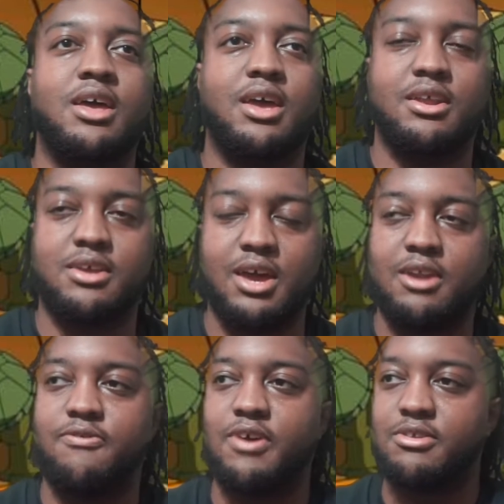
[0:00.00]
it can
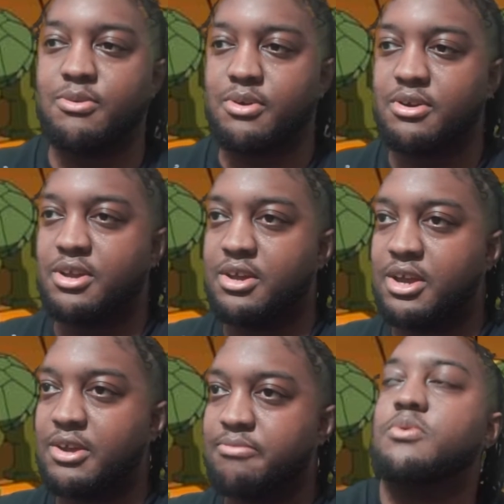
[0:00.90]
affect you and your
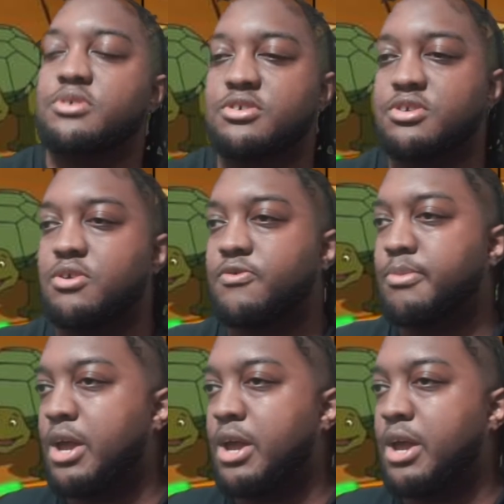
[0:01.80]
DNA, which is shown from